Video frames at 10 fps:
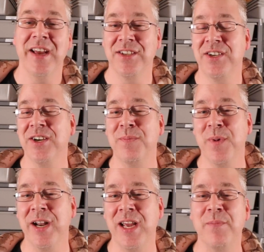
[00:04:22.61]
It's good
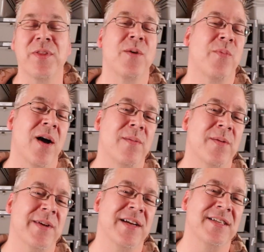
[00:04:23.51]
money, but the
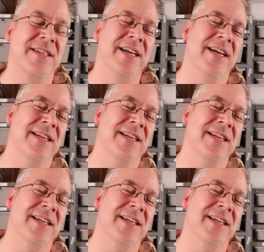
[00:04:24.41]
problem is